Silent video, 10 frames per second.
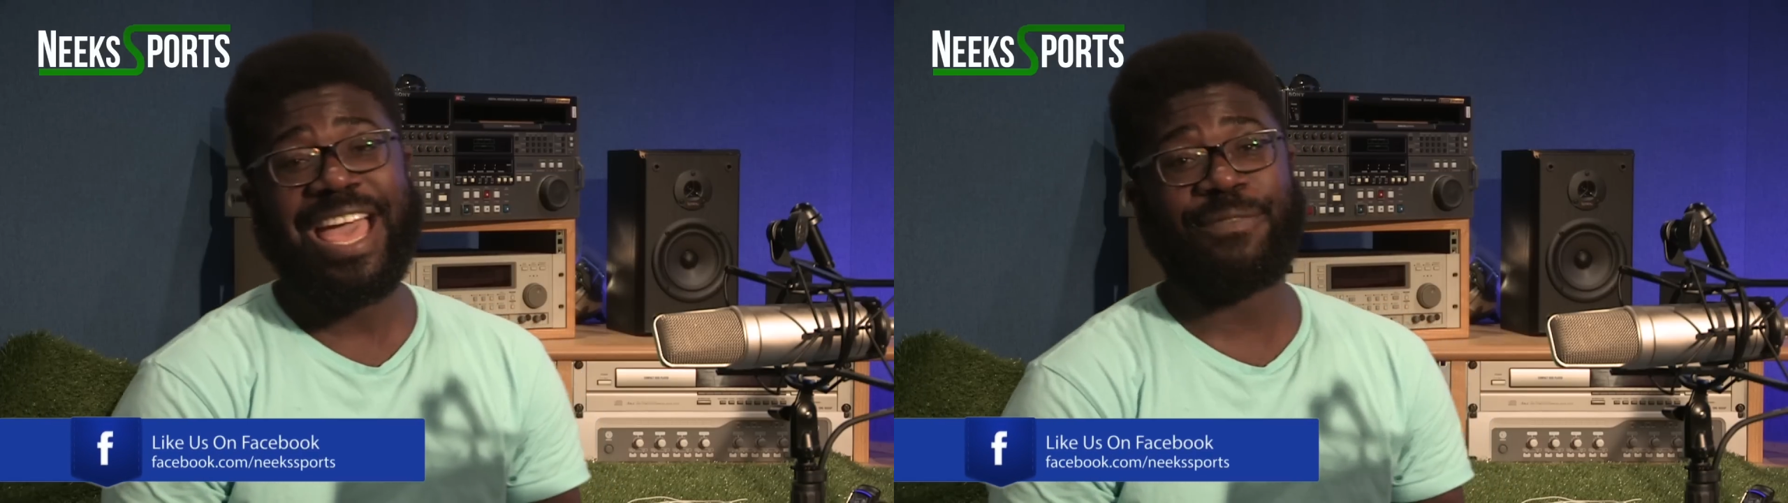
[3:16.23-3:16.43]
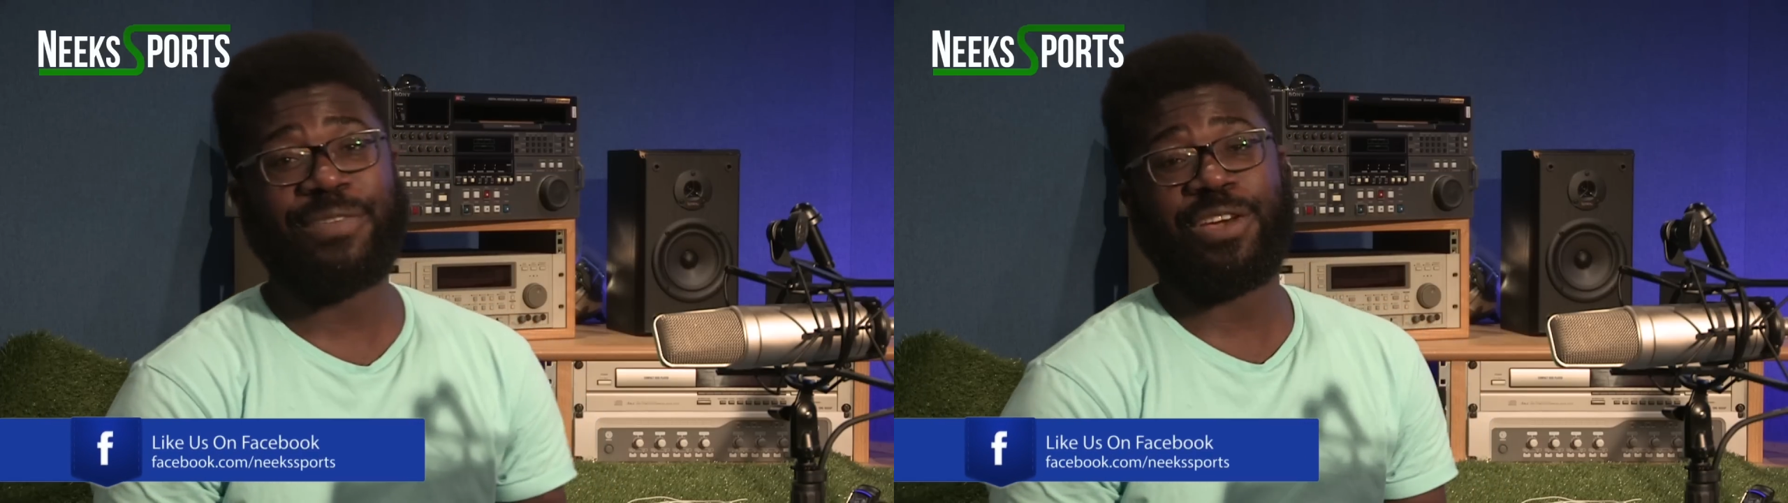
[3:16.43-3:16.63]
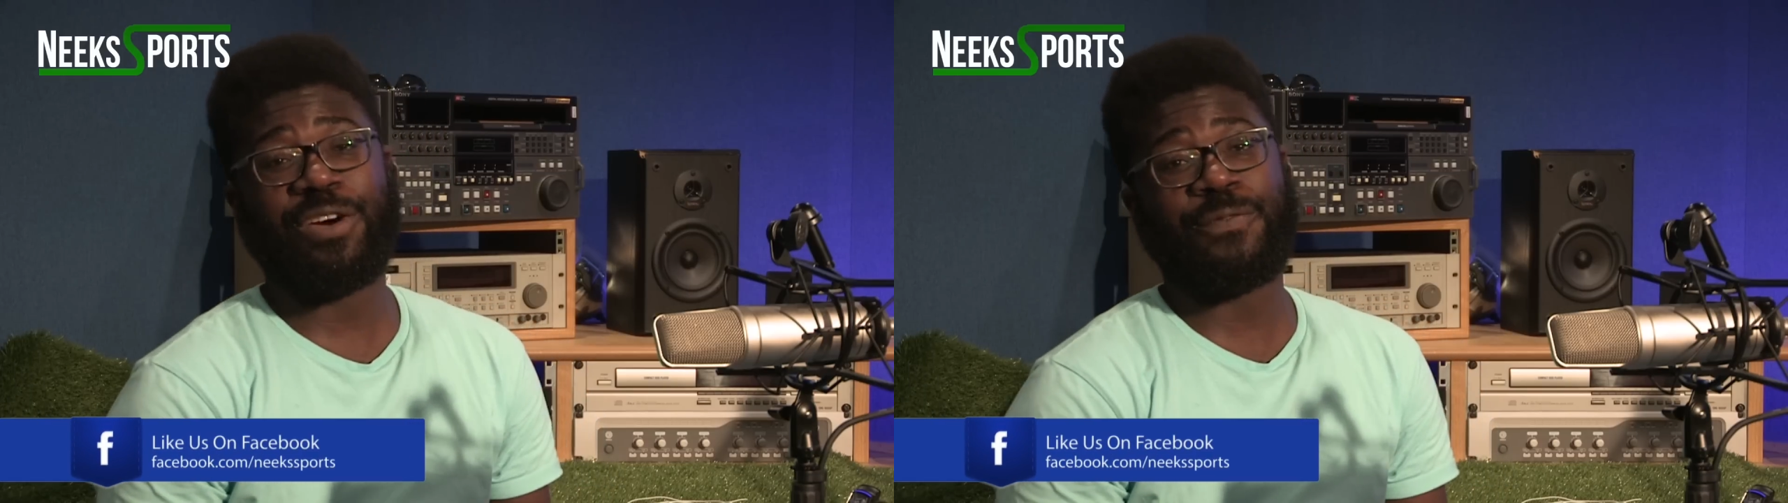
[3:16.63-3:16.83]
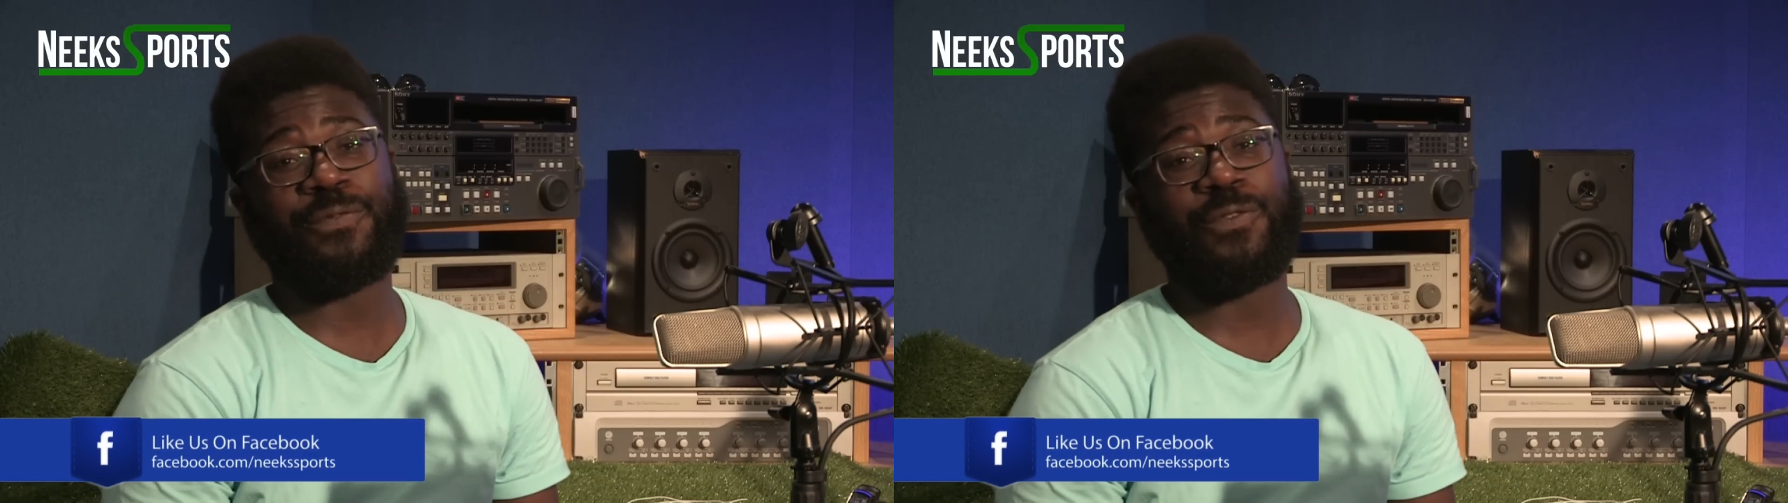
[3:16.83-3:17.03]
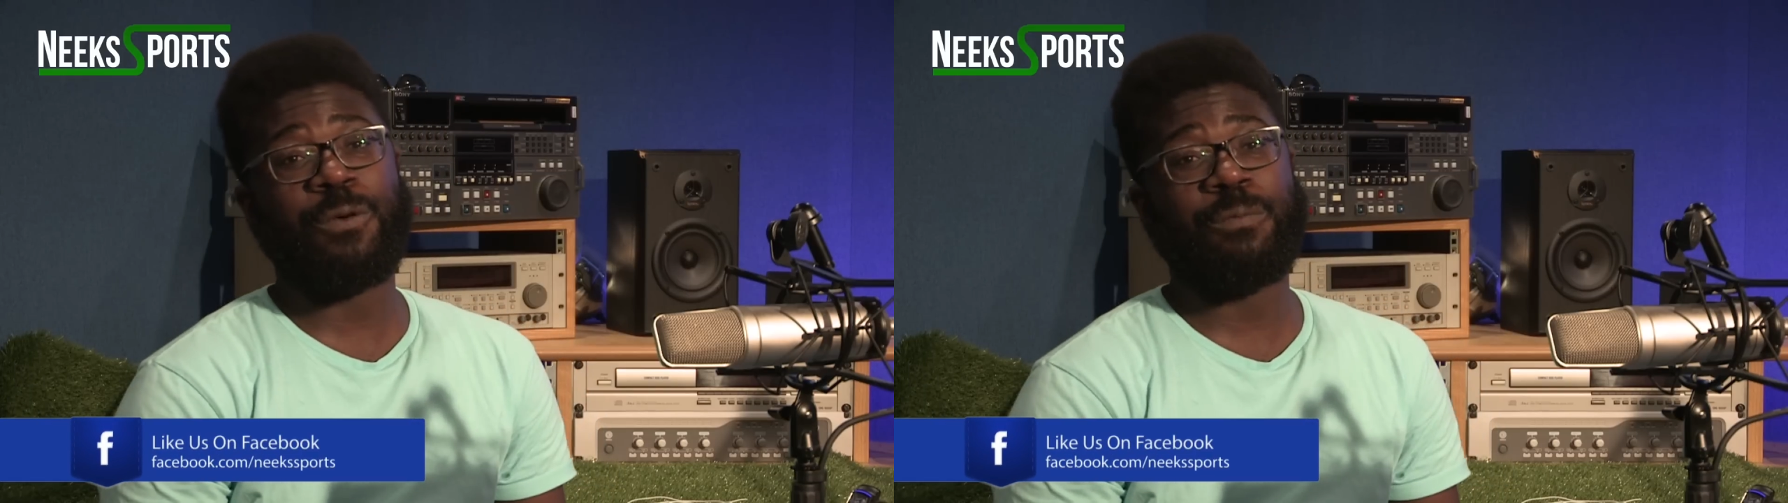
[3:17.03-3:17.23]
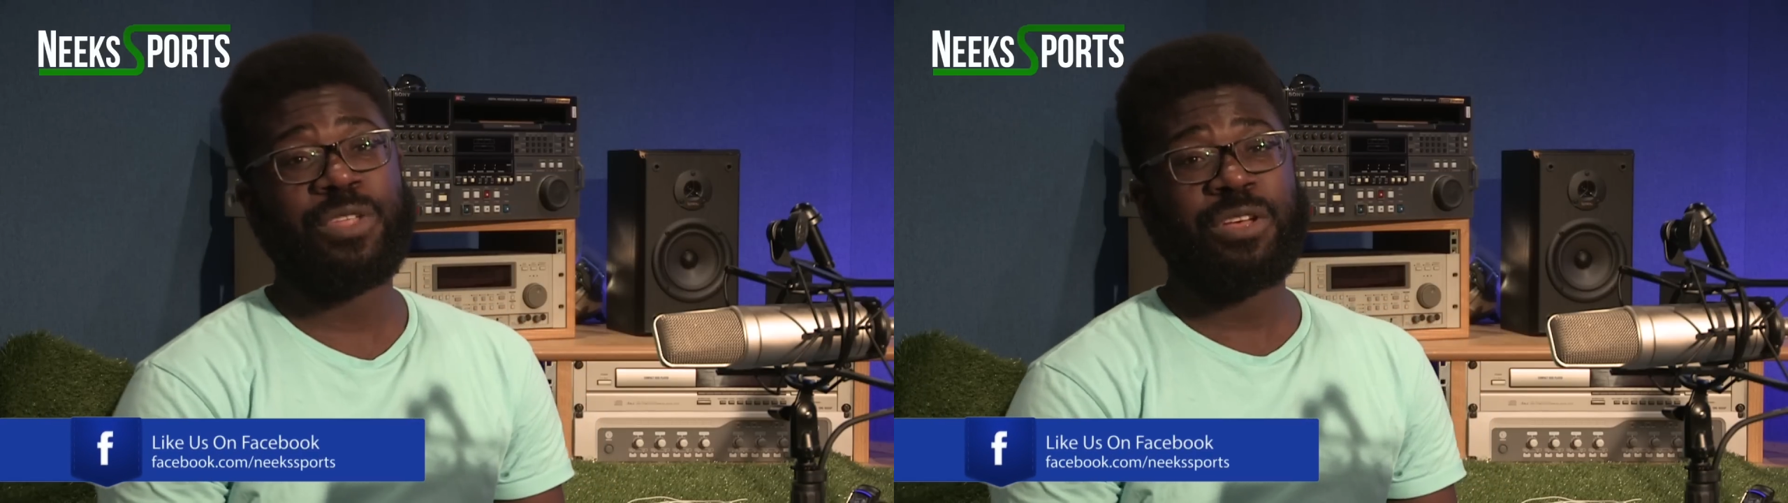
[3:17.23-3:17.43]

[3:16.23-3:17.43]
heavily off form.